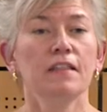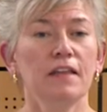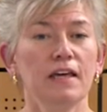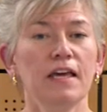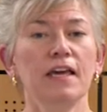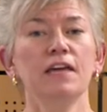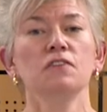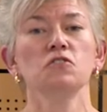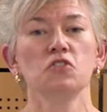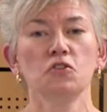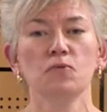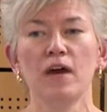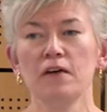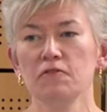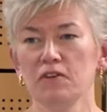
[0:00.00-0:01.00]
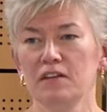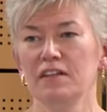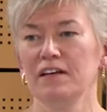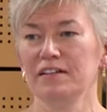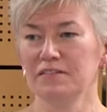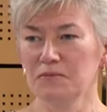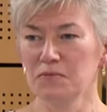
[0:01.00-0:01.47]
they can't do
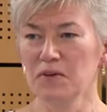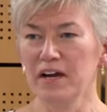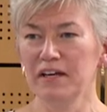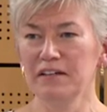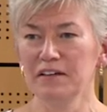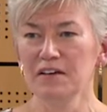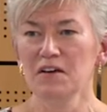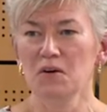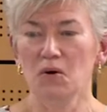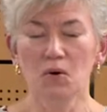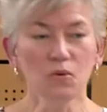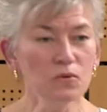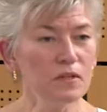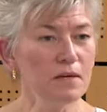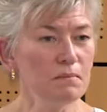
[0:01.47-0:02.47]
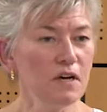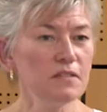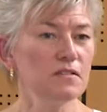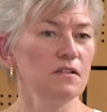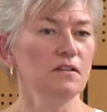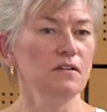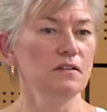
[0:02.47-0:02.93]
everything, right? Only
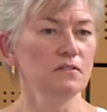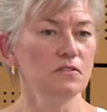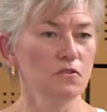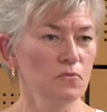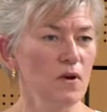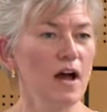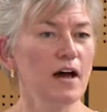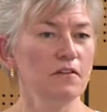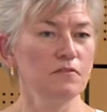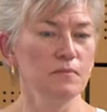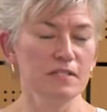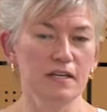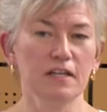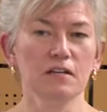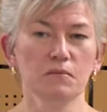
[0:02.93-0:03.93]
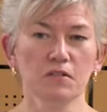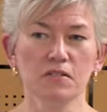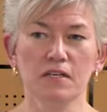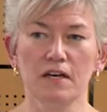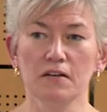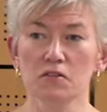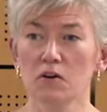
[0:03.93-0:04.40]
muscle derived mesenchymal
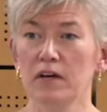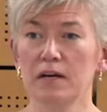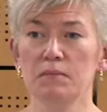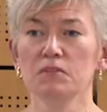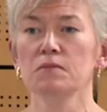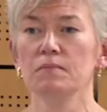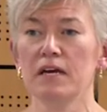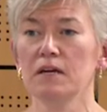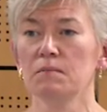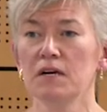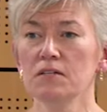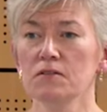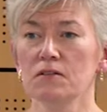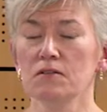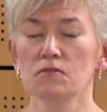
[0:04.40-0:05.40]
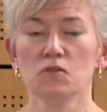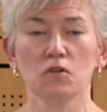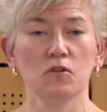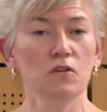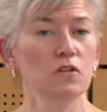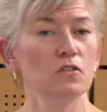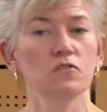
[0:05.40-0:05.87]
cells are able to make muscle. So
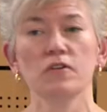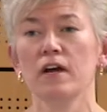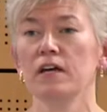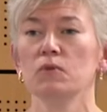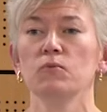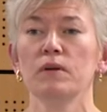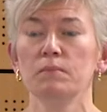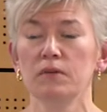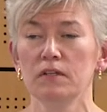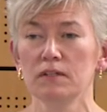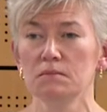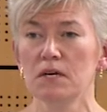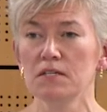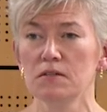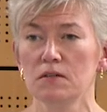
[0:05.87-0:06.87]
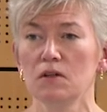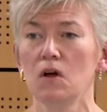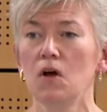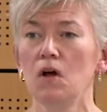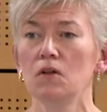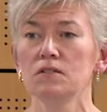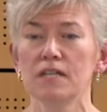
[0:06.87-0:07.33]
you can try and rebuild muscle
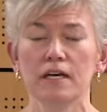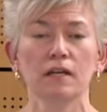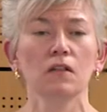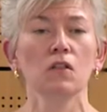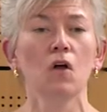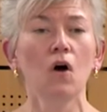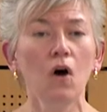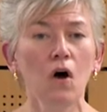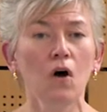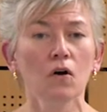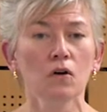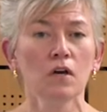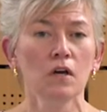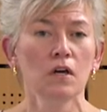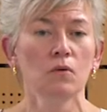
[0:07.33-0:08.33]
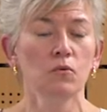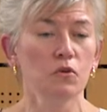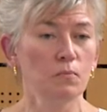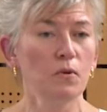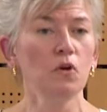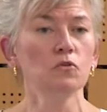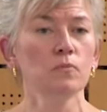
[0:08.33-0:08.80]
all day long
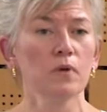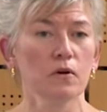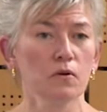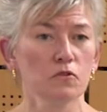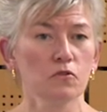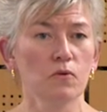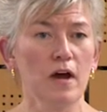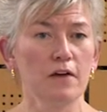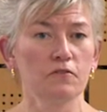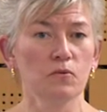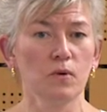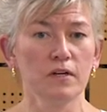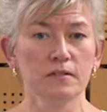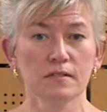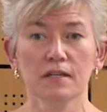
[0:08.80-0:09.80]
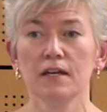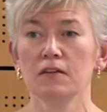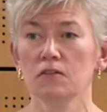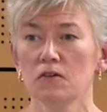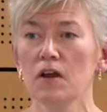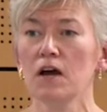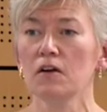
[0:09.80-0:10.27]
with bone marrow derived ones, and
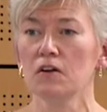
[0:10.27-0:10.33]
they're not